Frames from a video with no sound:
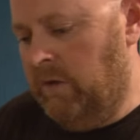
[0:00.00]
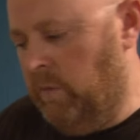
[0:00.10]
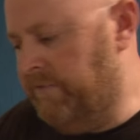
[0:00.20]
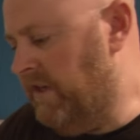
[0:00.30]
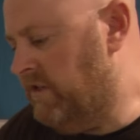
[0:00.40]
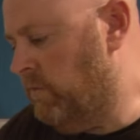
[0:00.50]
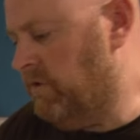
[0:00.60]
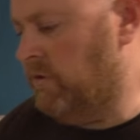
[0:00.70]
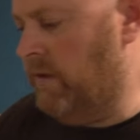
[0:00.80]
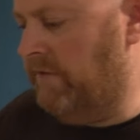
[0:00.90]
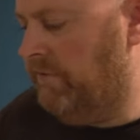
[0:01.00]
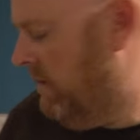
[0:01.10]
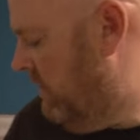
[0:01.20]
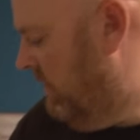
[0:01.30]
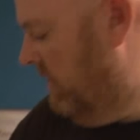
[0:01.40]
With this, we're just going to have
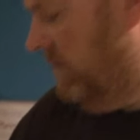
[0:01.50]
uh,